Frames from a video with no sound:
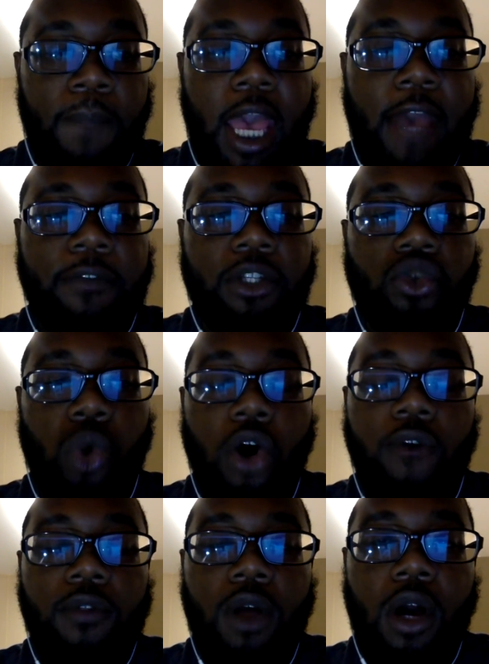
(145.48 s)
After
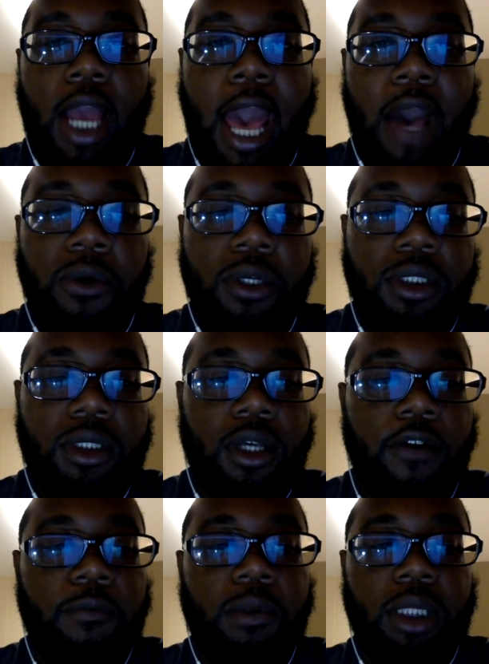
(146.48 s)
12 long hours
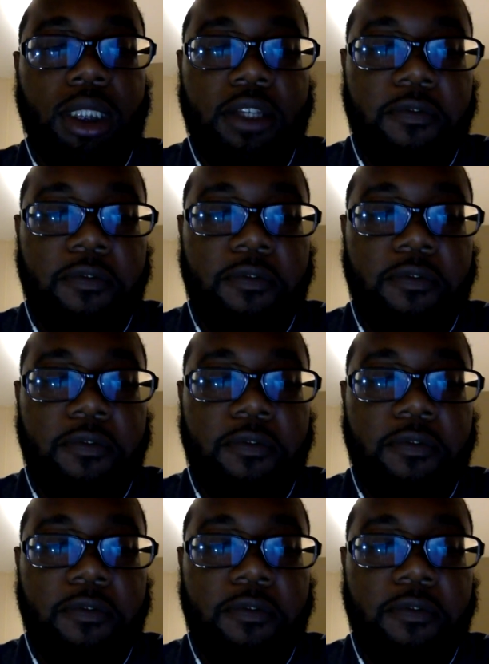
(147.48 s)
of police